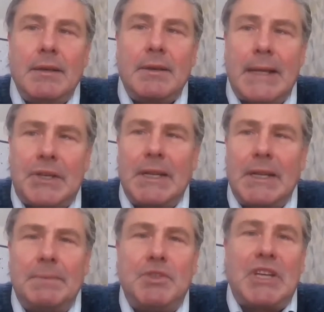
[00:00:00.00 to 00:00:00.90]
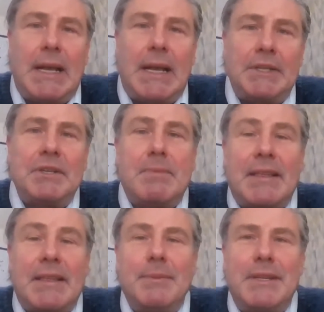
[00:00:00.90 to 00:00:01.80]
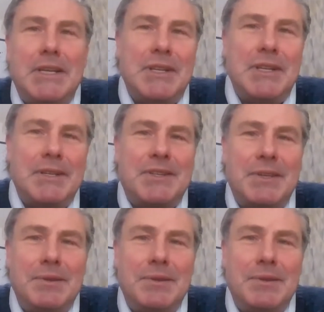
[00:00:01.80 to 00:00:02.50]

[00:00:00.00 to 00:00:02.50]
could actually charge its mathematicians